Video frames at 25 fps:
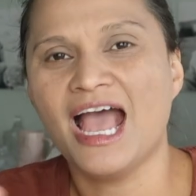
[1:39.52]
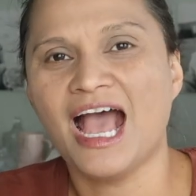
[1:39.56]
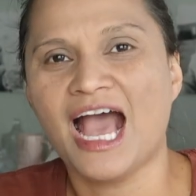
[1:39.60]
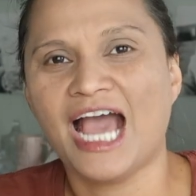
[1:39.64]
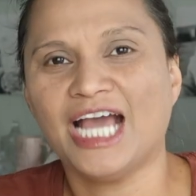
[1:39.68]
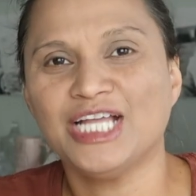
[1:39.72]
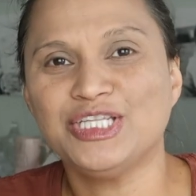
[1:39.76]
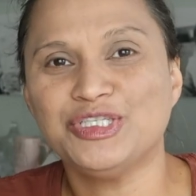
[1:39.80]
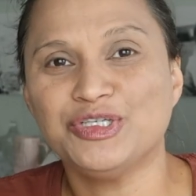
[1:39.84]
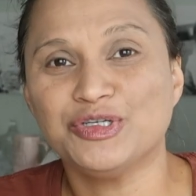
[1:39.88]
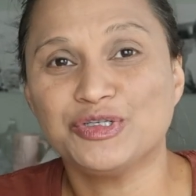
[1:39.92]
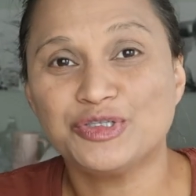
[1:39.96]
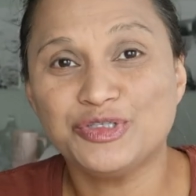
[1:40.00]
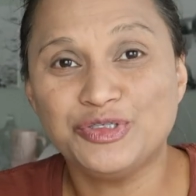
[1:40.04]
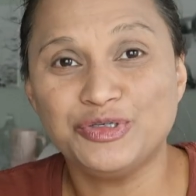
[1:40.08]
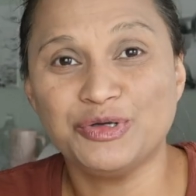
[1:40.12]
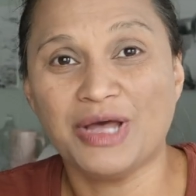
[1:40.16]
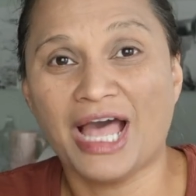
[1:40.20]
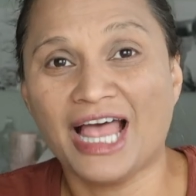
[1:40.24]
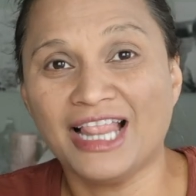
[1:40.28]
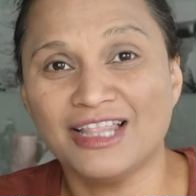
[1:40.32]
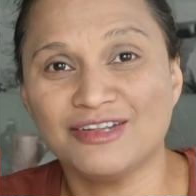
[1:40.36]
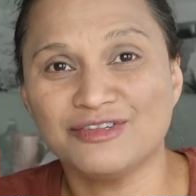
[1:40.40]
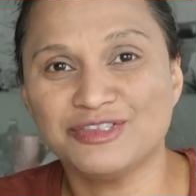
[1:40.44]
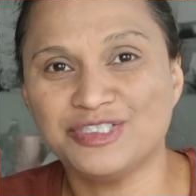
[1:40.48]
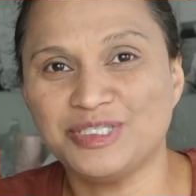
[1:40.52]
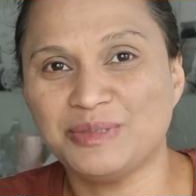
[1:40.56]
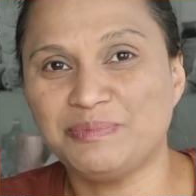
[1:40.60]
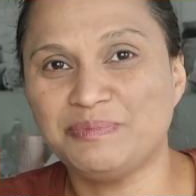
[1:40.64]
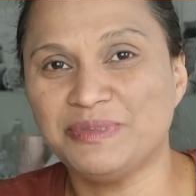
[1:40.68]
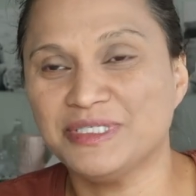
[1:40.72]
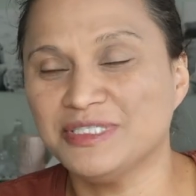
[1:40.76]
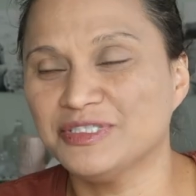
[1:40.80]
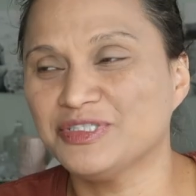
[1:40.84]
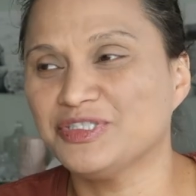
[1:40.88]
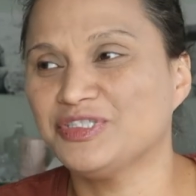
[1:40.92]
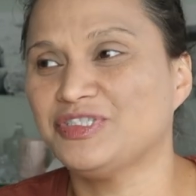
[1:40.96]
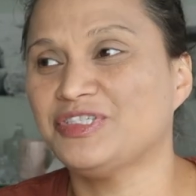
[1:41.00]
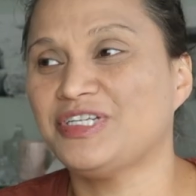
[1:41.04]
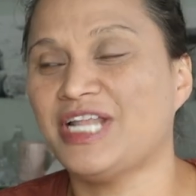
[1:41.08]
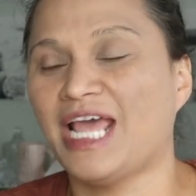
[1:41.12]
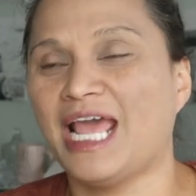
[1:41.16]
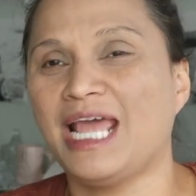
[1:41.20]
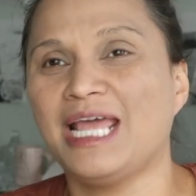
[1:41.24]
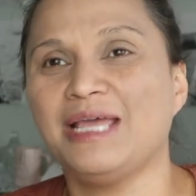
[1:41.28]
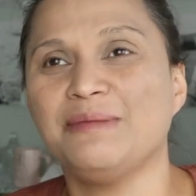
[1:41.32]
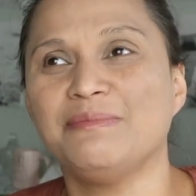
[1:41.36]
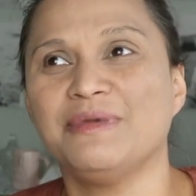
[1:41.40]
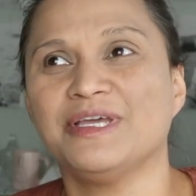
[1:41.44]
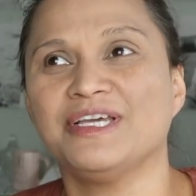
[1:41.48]
I took two allergy pills
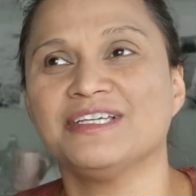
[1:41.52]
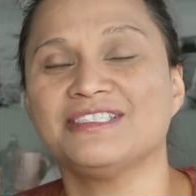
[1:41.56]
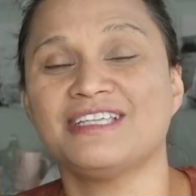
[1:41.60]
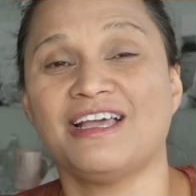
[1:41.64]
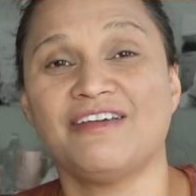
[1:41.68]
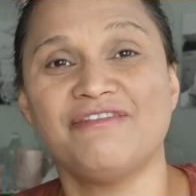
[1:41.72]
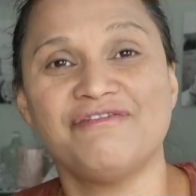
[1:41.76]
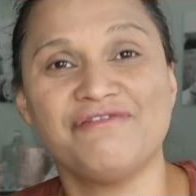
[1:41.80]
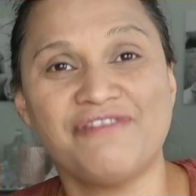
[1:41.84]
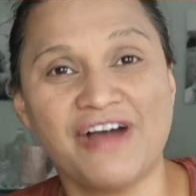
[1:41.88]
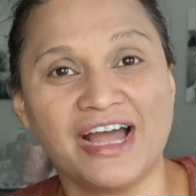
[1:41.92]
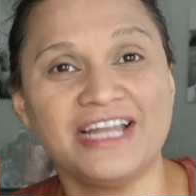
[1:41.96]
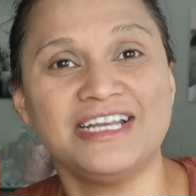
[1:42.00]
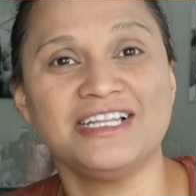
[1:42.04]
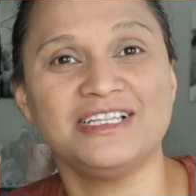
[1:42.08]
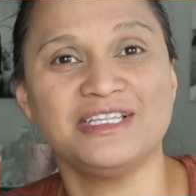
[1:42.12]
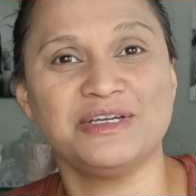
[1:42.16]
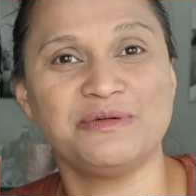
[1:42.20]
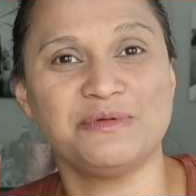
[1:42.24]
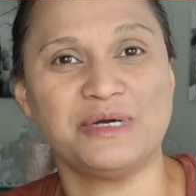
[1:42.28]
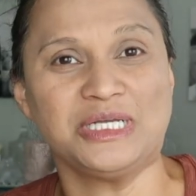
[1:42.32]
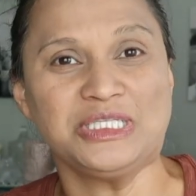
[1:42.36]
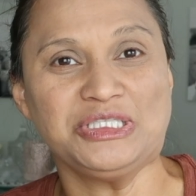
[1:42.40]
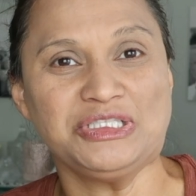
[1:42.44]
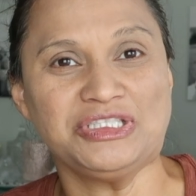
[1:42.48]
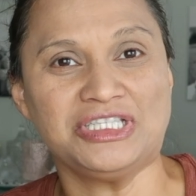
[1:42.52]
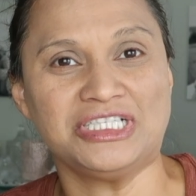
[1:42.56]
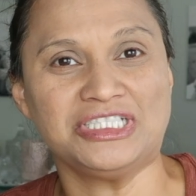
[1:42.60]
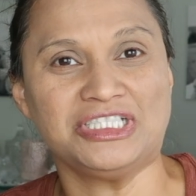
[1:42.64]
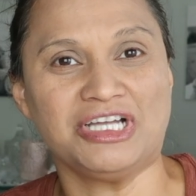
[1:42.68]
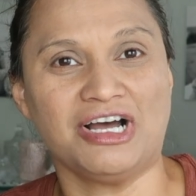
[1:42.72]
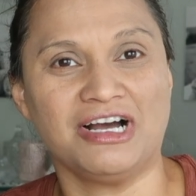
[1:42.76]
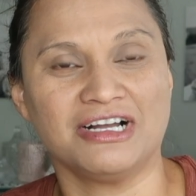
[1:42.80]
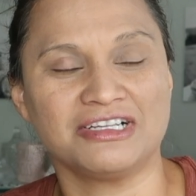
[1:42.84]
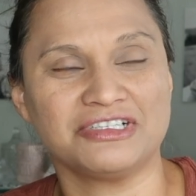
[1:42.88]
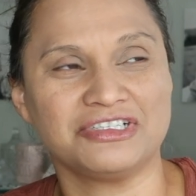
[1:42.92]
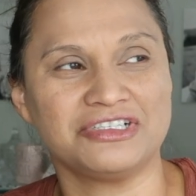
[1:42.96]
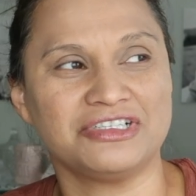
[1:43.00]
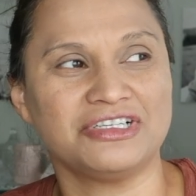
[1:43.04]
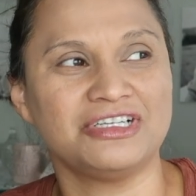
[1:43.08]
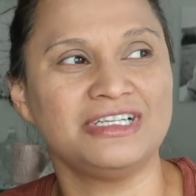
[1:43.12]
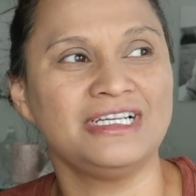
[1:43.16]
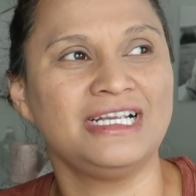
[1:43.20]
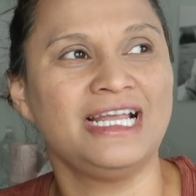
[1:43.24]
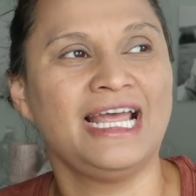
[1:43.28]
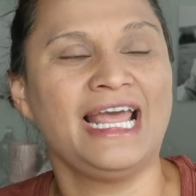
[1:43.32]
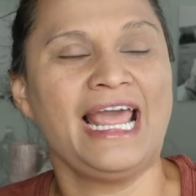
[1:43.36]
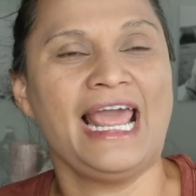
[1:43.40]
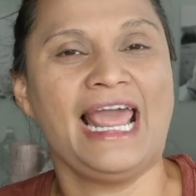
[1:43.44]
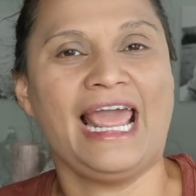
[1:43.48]
today because I finally went to the doctor
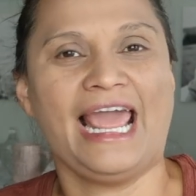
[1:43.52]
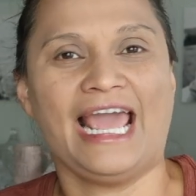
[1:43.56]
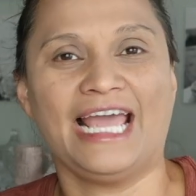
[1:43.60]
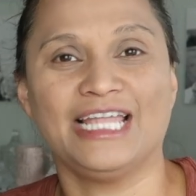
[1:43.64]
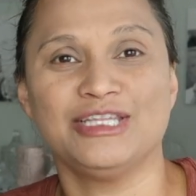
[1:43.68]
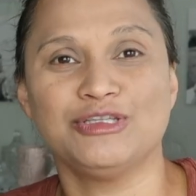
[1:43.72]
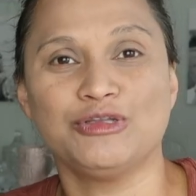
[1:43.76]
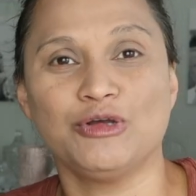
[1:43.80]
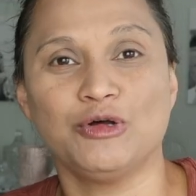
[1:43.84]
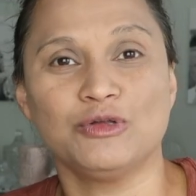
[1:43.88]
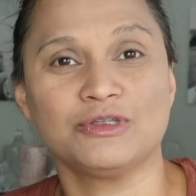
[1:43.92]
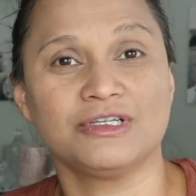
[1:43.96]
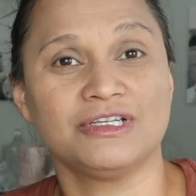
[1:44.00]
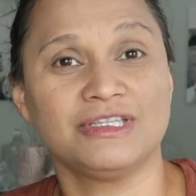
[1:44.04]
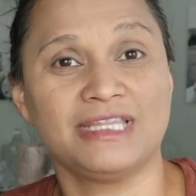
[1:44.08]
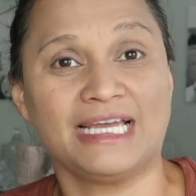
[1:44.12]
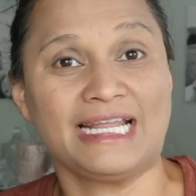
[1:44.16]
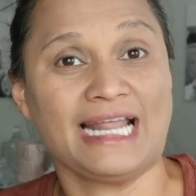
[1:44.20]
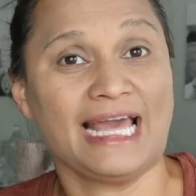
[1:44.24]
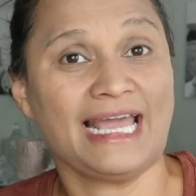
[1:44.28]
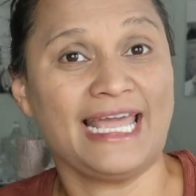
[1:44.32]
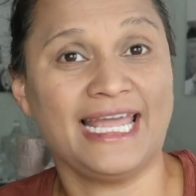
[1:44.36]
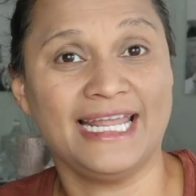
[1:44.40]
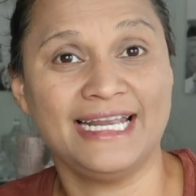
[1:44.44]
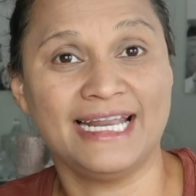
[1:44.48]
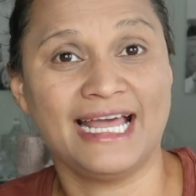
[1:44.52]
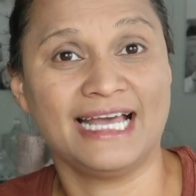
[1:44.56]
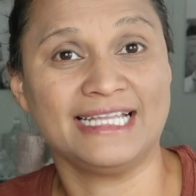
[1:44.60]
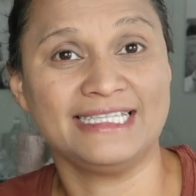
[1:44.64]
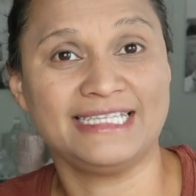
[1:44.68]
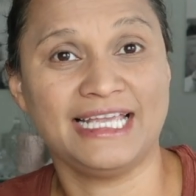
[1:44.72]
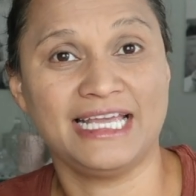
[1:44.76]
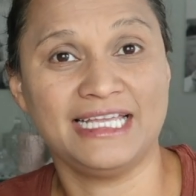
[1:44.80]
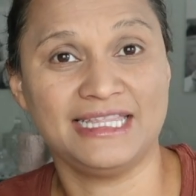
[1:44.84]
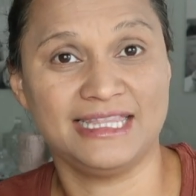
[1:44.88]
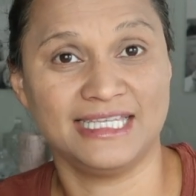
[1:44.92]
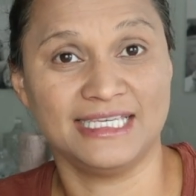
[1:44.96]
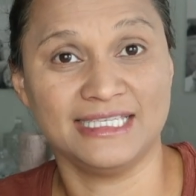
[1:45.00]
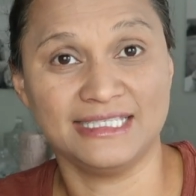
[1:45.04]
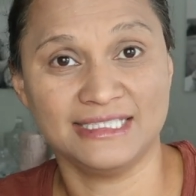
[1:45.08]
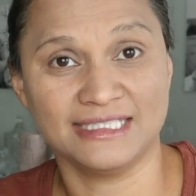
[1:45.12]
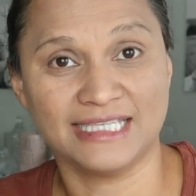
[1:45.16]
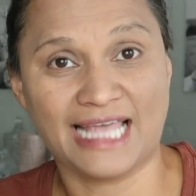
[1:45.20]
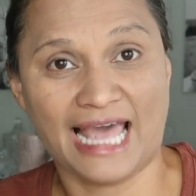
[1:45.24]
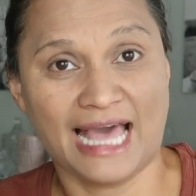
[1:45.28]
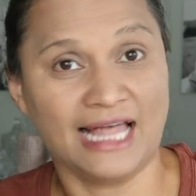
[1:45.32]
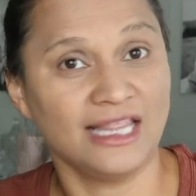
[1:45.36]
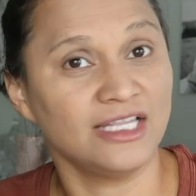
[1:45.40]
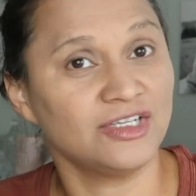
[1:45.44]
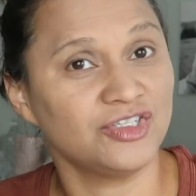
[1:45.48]
and told her that I cannot take this
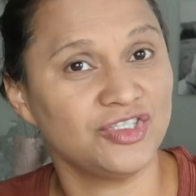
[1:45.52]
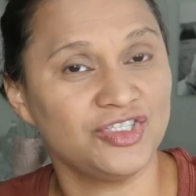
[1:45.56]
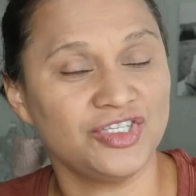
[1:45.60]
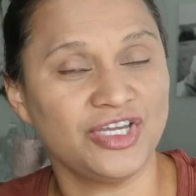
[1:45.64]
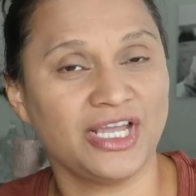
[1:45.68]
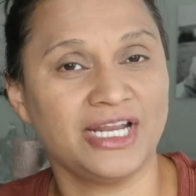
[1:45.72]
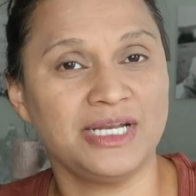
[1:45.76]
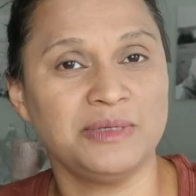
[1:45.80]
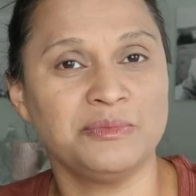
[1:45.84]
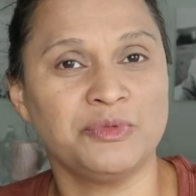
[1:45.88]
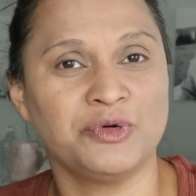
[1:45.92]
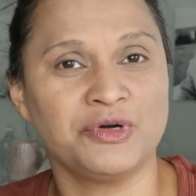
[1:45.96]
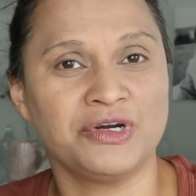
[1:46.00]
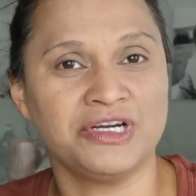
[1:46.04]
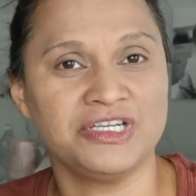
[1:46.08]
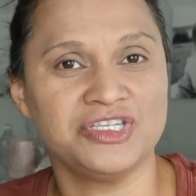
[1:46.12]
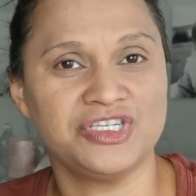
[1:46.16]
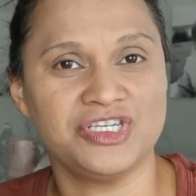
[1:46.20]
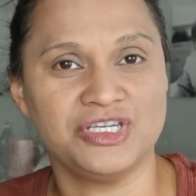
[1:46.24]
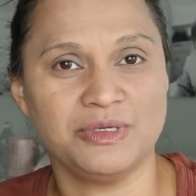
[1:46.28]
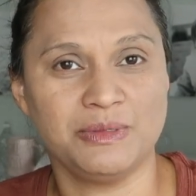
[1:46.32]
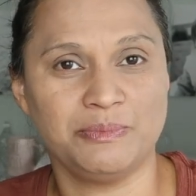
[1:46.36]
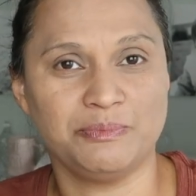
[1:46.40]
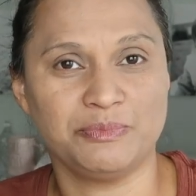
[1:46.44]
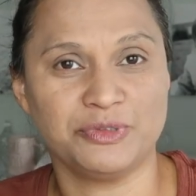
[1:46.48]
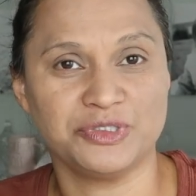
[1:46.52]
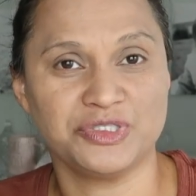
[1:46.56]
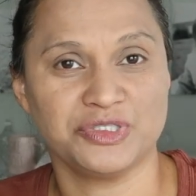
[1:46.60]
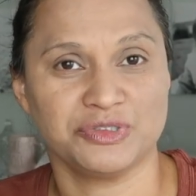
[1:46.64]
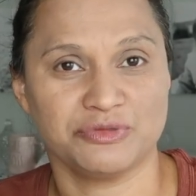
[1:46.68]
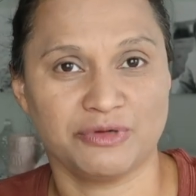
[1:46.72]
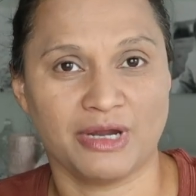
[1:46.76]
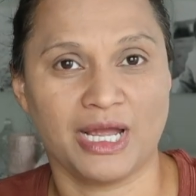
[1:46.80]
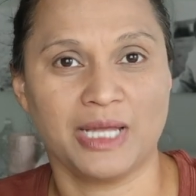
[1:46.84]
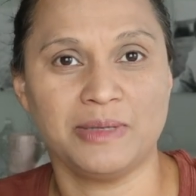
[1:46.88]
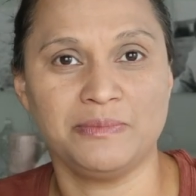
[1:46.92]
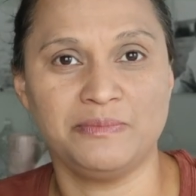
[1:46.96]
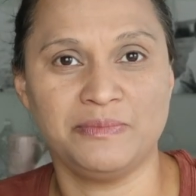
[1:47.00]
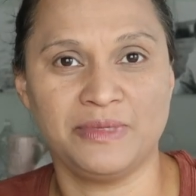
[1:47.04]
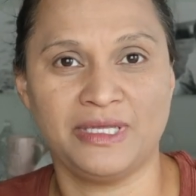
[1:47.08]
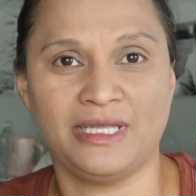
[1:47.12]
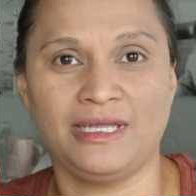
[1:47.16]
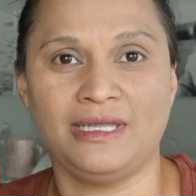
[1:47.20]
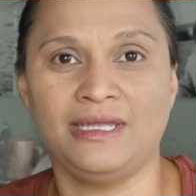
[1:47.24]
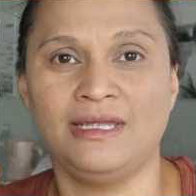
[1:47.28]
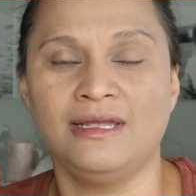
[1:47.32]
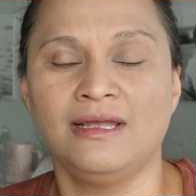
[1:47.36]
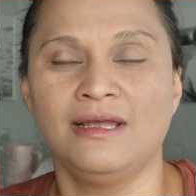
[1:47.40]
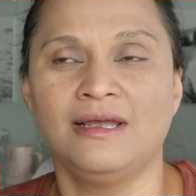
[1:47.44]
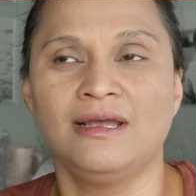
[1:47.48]
allergy anymore, and she prescribed
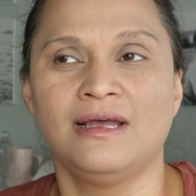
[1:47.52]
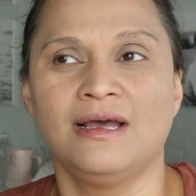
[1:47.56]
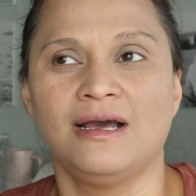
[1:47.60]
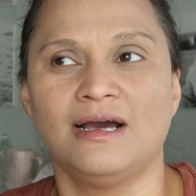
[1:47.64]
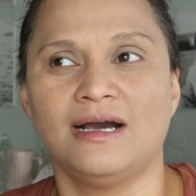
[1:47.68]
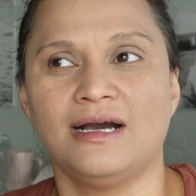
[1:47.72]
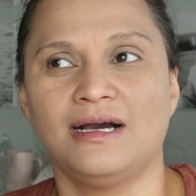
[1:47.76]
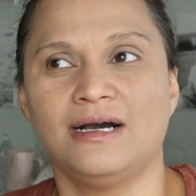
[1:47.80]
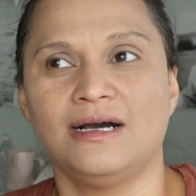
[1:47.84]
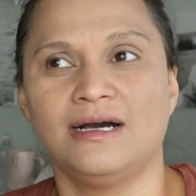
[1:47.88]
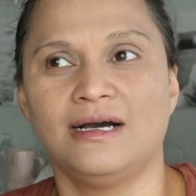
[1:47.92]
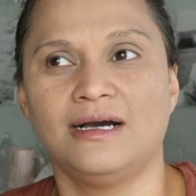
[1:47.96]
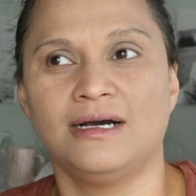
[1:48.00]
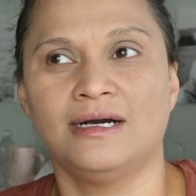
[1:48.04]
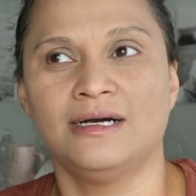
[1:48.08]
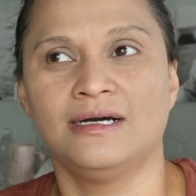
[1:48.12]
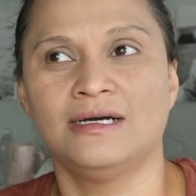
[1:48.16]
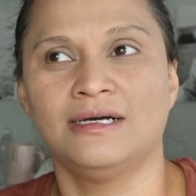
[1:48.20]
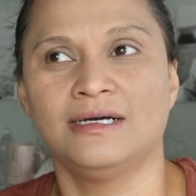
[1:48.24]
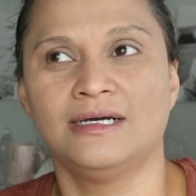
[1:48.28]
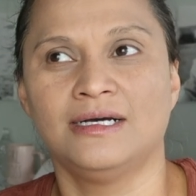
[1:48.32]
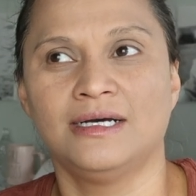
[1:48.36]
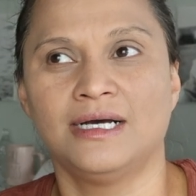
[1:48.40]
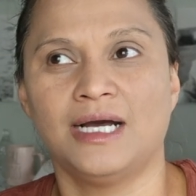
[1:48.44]
me uh,